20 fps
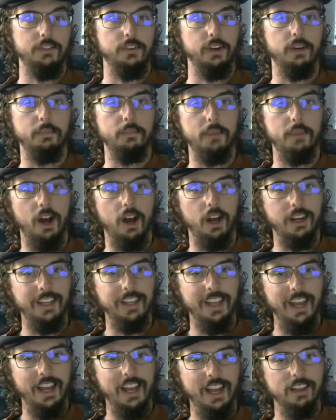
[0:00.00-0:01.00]
for a
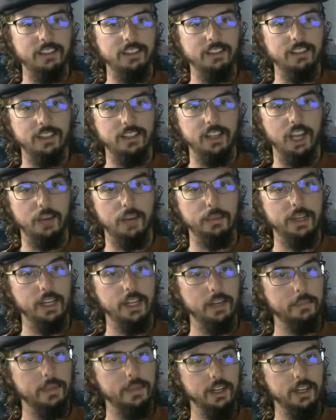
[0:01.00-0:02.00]
podcast
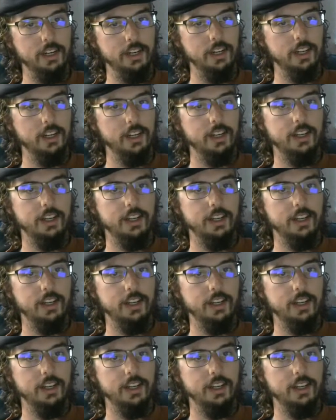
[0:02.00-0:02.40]
coming here